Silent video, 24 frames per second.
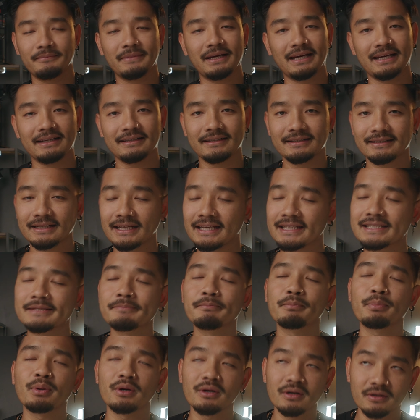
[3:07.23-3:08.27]
man, it's
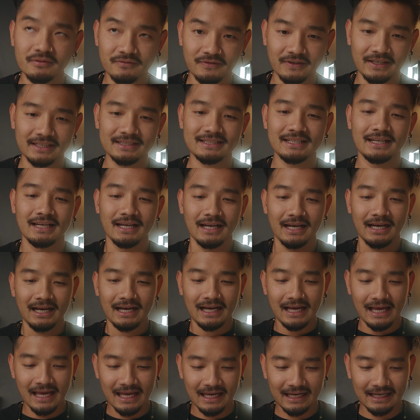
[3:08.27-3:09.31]
perfect.
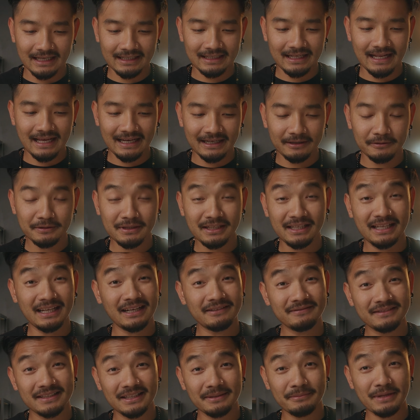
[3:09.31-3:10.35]
And now they
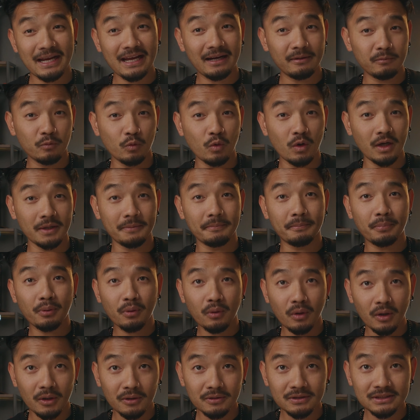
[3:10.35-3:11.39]
have the M1
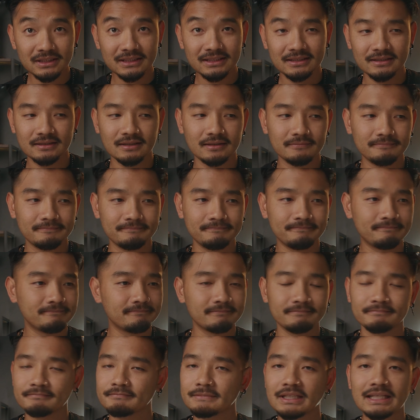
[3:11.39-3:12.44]
Pros,
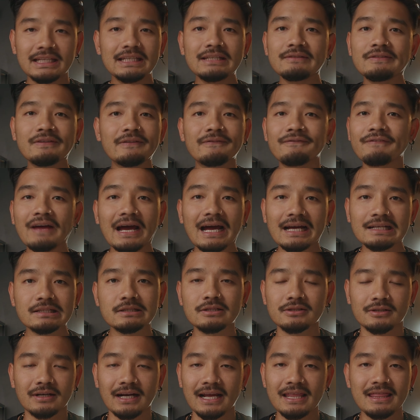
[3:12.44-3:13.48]
even
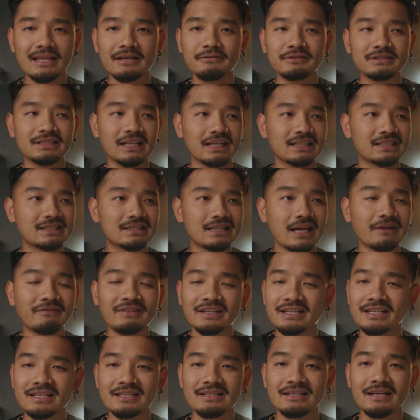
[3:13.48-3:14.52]
faster. I think it was like
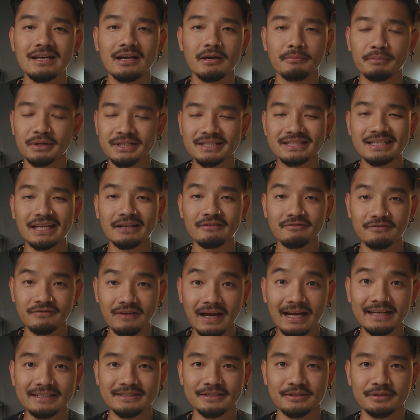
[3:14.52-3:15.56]
70%
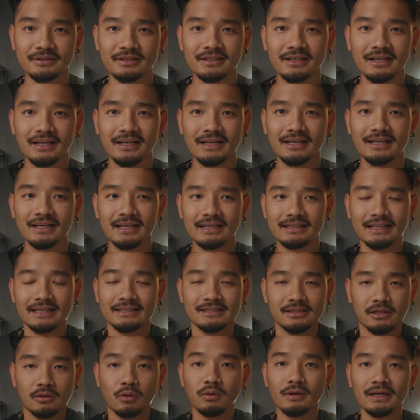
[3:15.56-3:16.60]
faster.
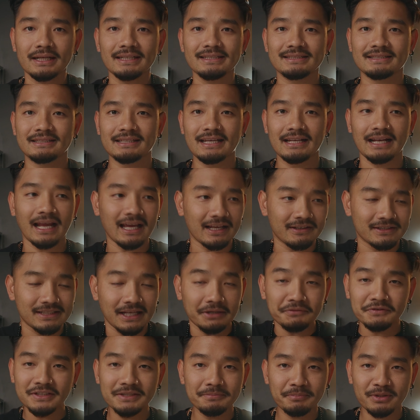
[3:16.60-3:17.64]
That's crazy. At like
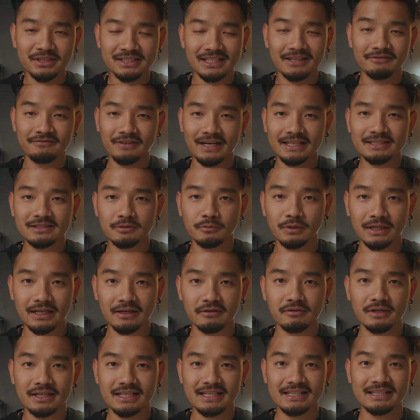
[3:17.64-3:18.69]
70% faster than what I
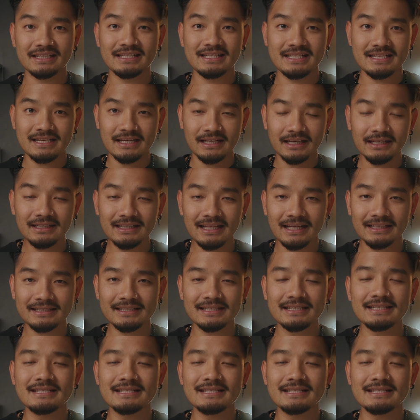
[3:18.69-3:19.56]
already did, that's